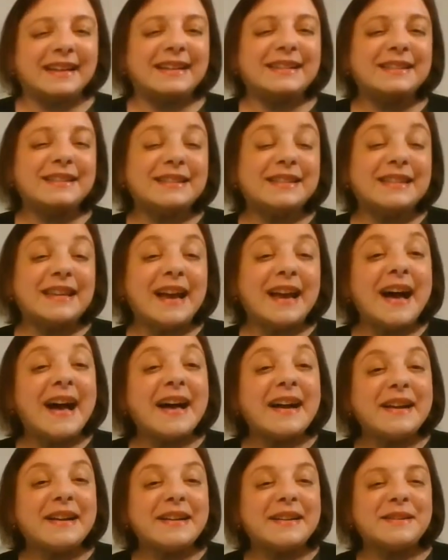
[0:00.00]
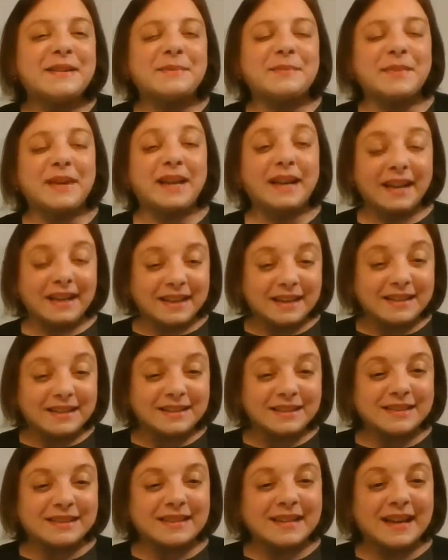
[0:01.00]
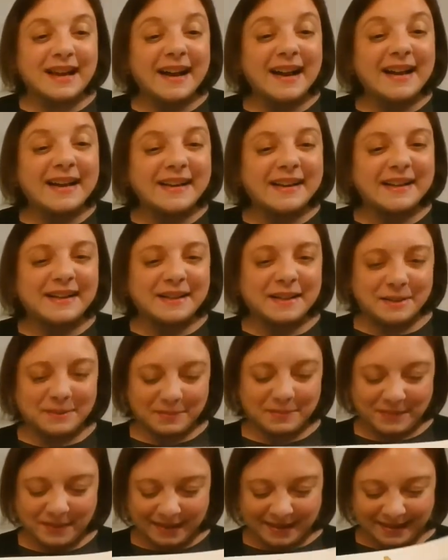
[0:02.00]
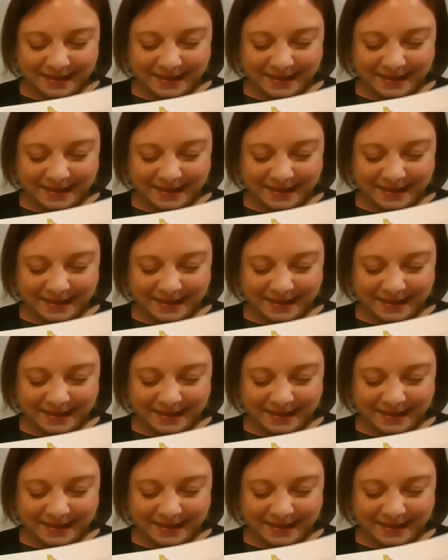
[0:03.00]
It's time! It's time!